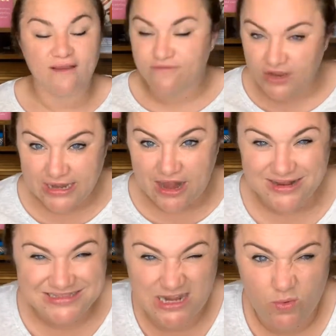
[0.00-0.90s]
Figured it out.
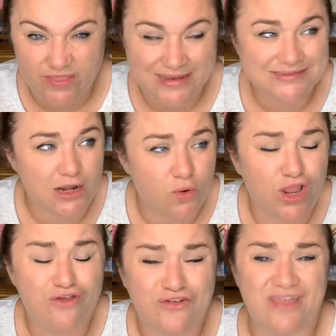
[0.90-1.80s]
It's not worth it. It's a lot of
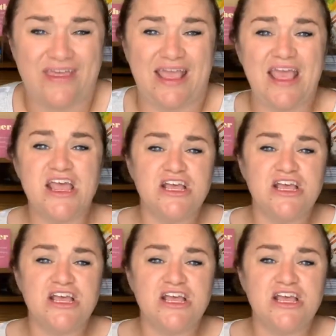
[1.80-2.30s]
work for nothing.